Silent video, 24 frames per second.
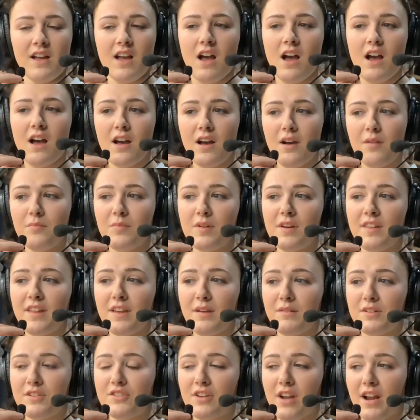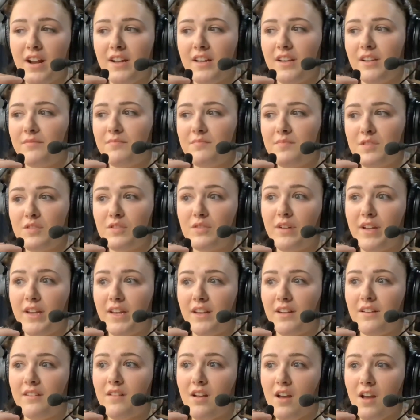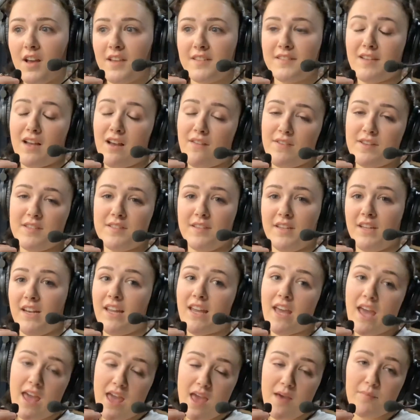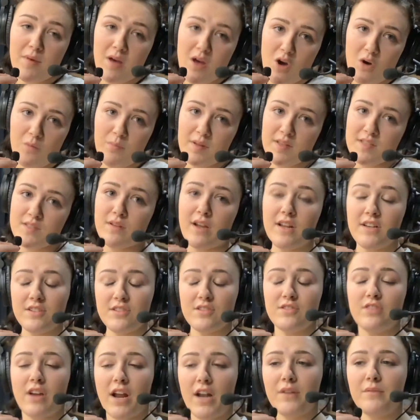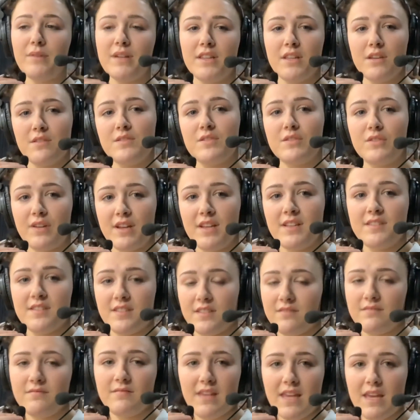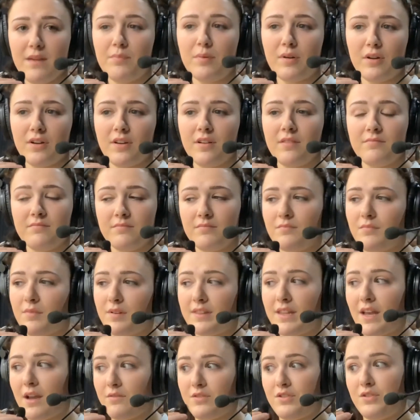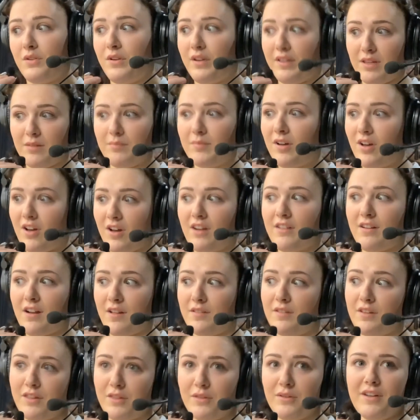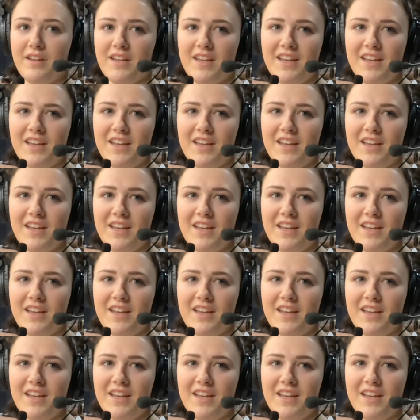Um, well, they would try to screen us, obviously, to get Emma open. So I just try to read those screens and keep her without shooting the ball around the three.